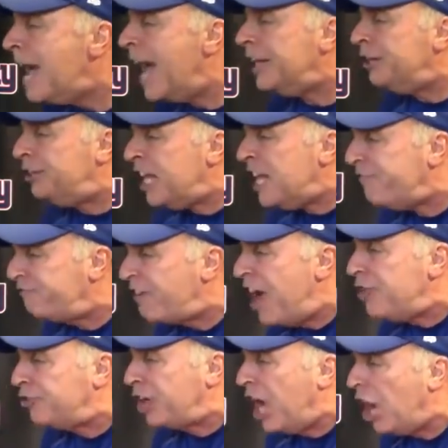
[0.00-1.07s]
and
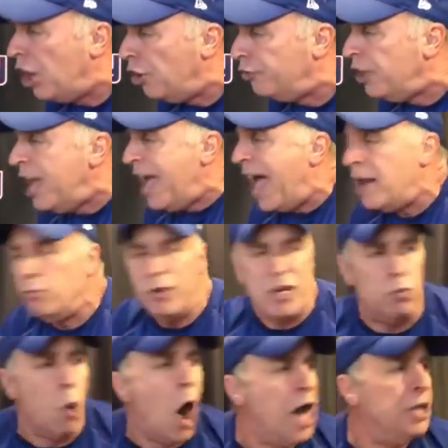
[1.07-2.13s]
defense held, and we
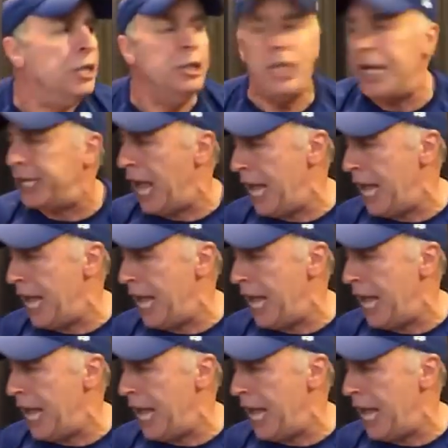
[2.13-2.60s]
won the